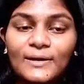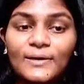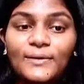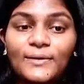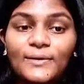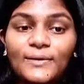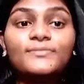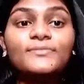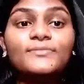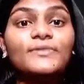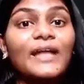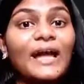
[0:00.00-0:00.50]

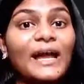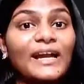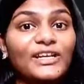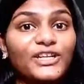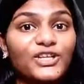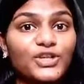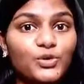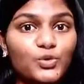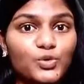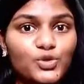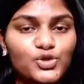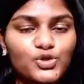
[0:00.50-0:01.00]
and
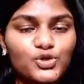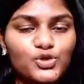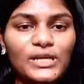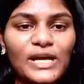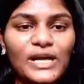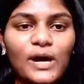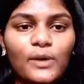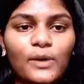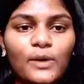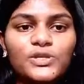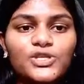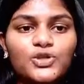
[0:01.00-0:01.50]
usually how we
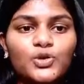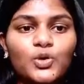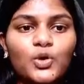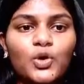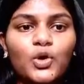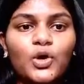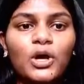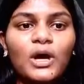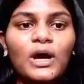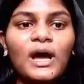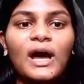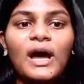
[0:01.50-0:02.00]
show
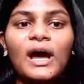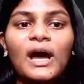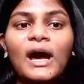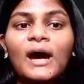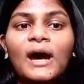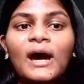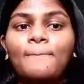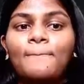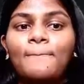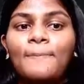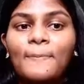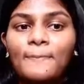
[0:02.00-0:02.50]

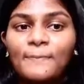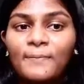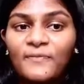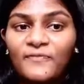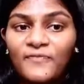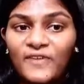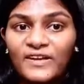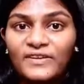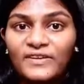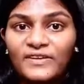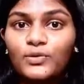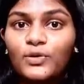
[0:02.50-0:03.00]
when you
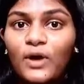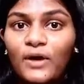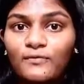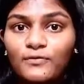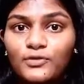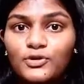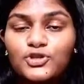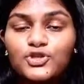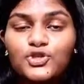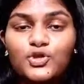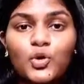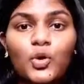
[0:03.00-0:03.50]
have to
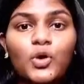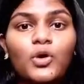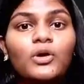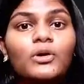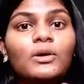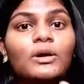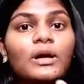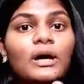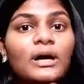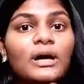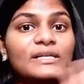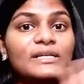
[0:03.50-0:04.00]
show a
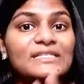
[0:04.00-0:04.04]
cell,